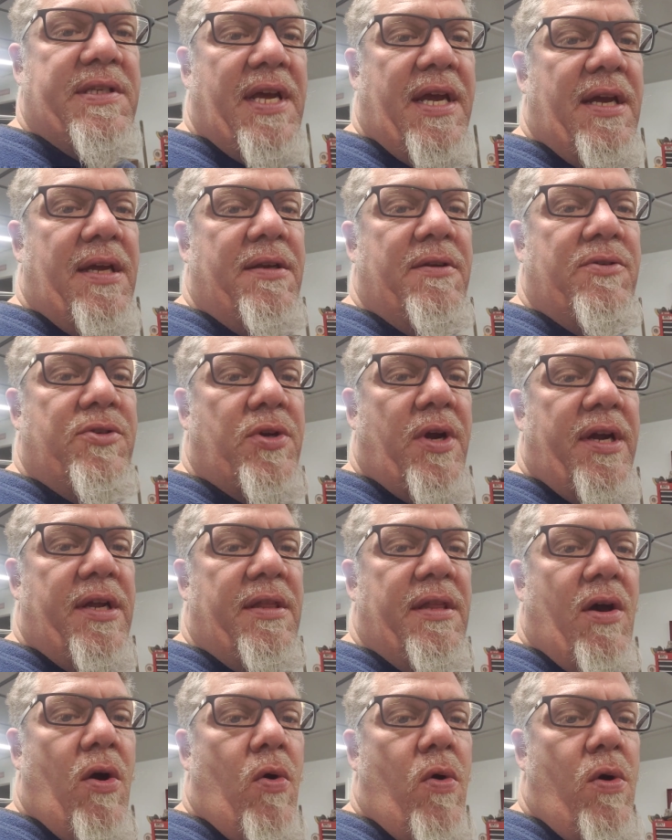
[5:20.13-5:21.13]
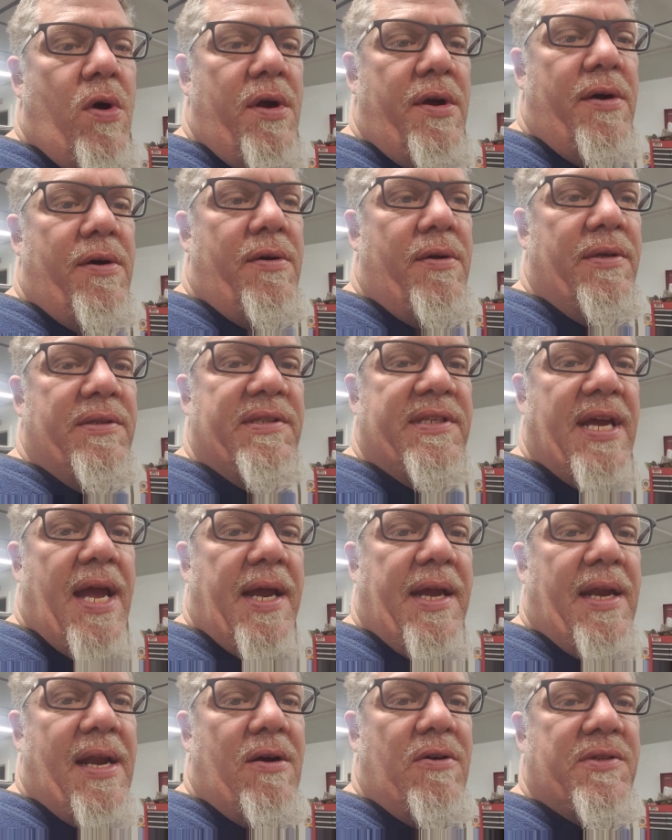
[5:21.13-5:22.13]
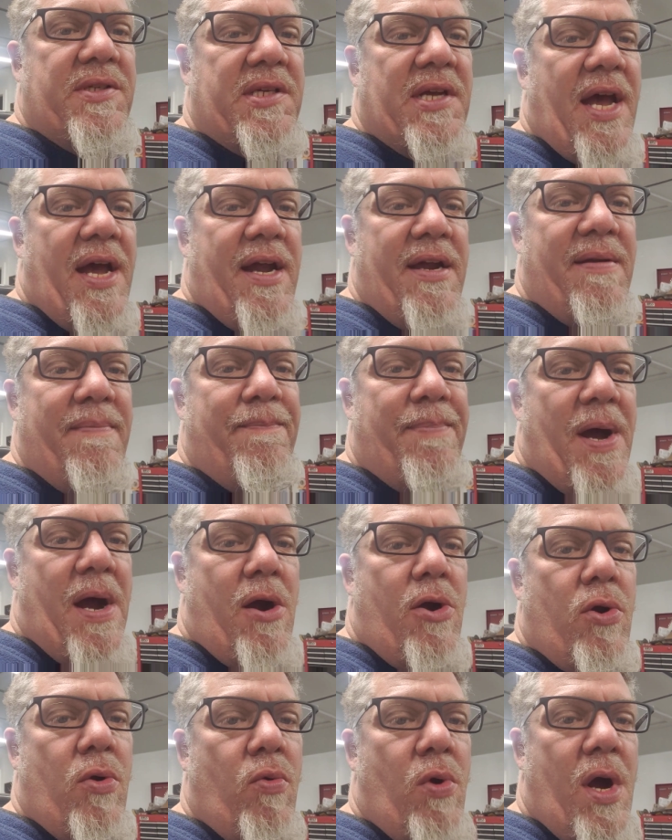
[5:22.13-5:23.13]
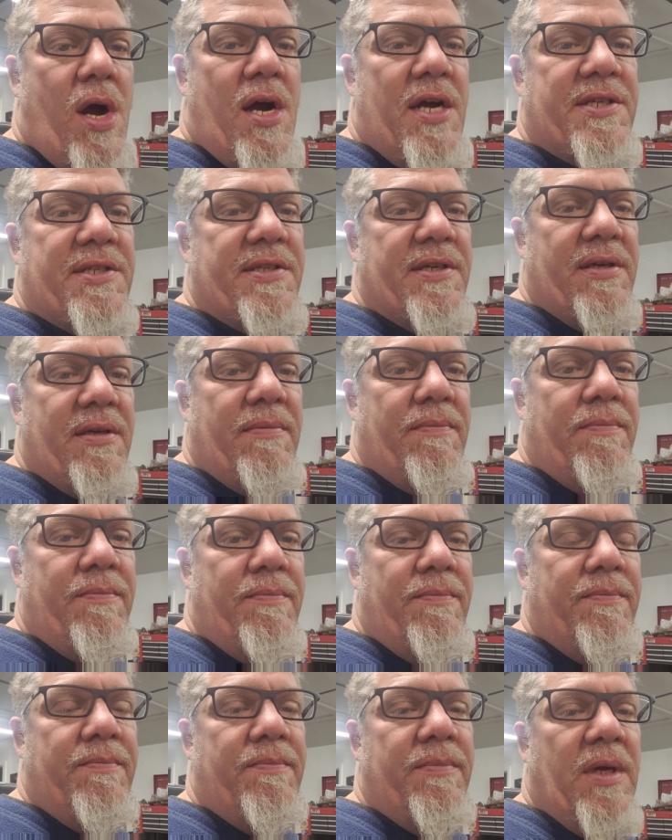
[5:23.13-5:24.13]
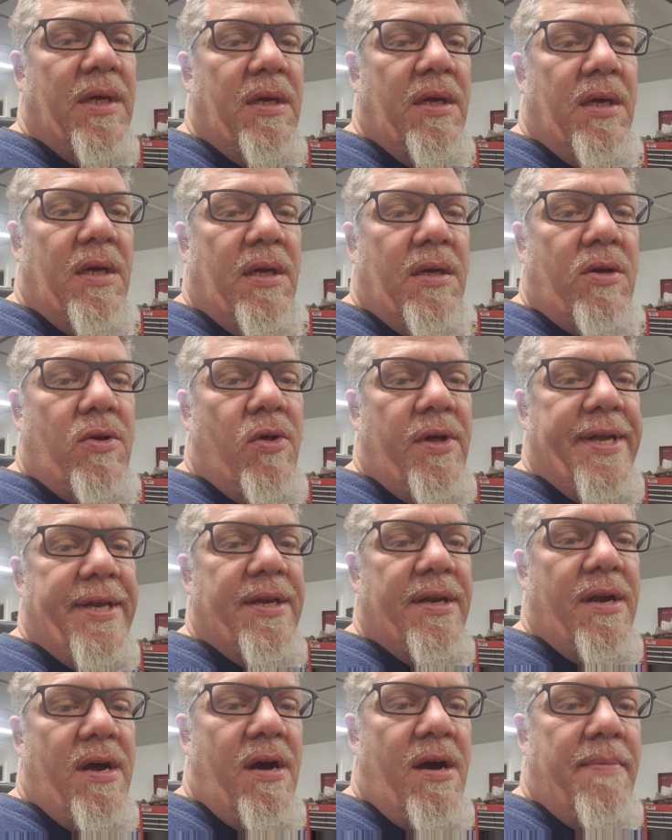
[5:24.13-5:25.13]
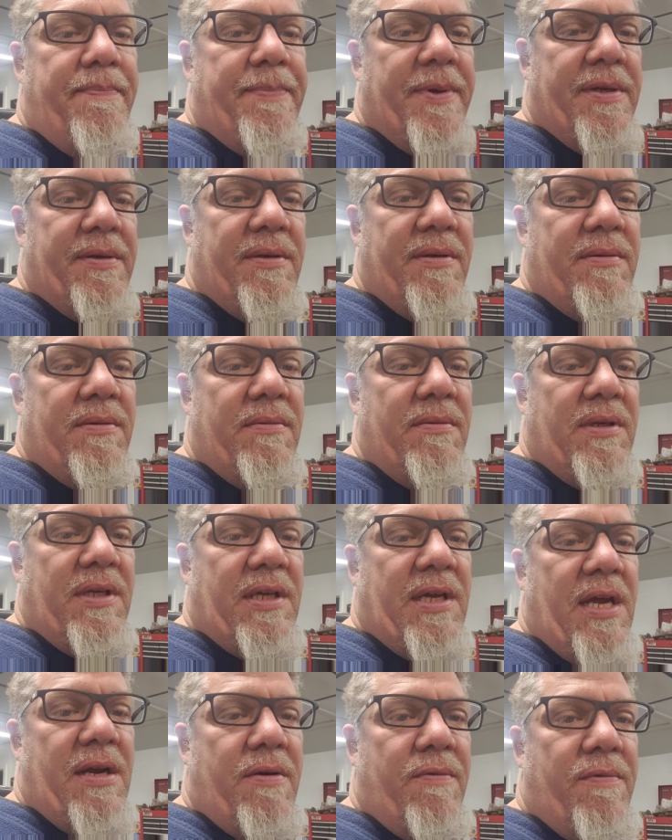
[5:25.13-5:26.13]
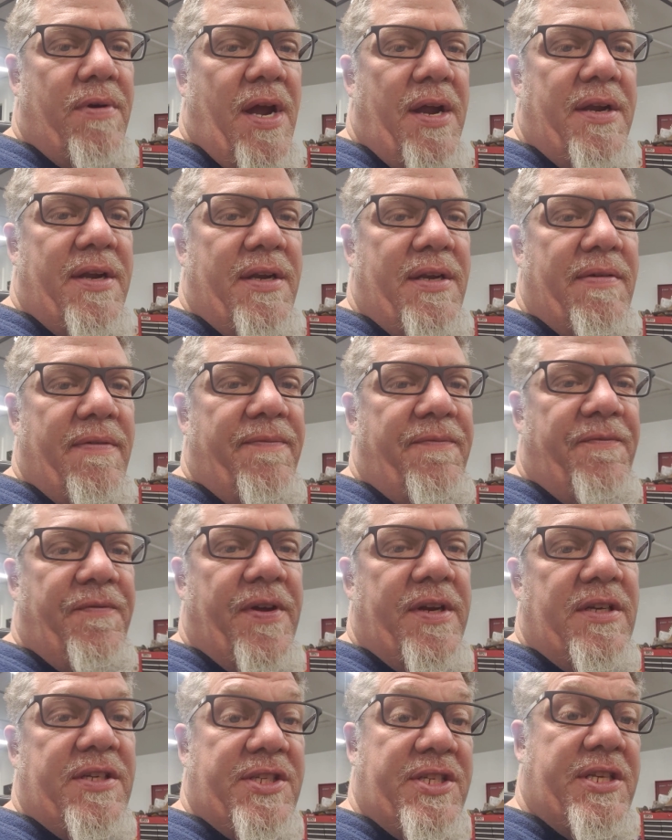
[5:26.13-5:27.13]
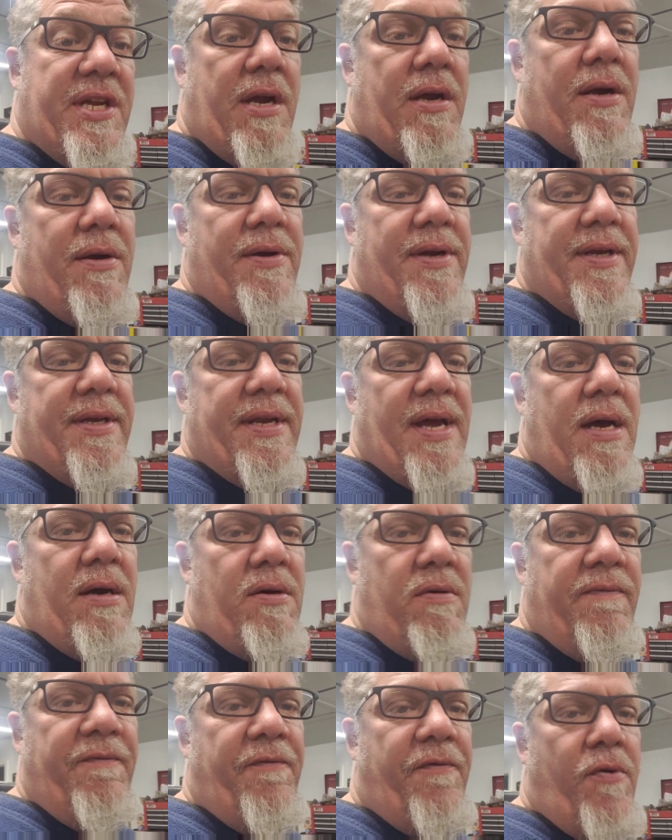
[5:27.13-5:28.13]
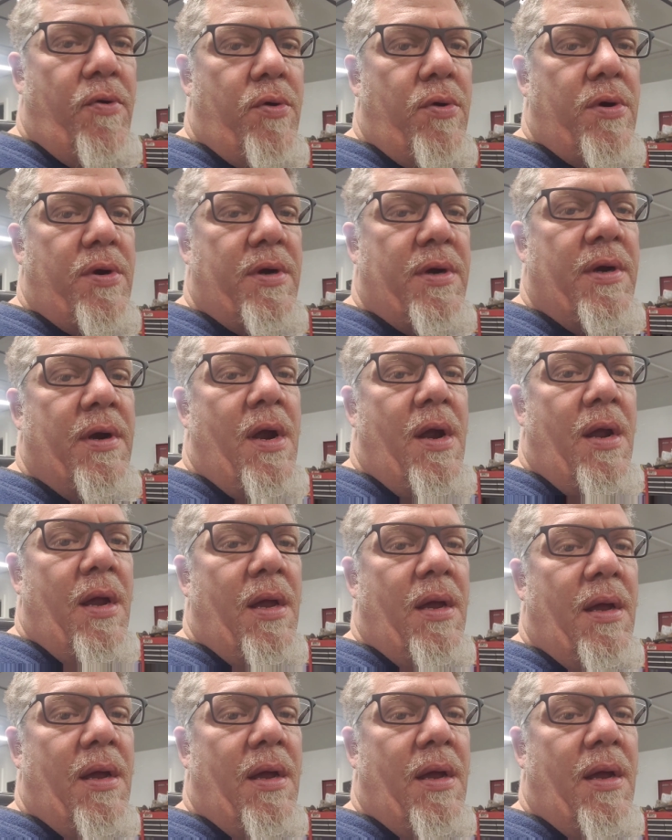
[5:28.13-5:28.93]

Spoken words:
stand and drain the oil and take it outside and power wash it and clean it up and get it ready to finish tearing it down for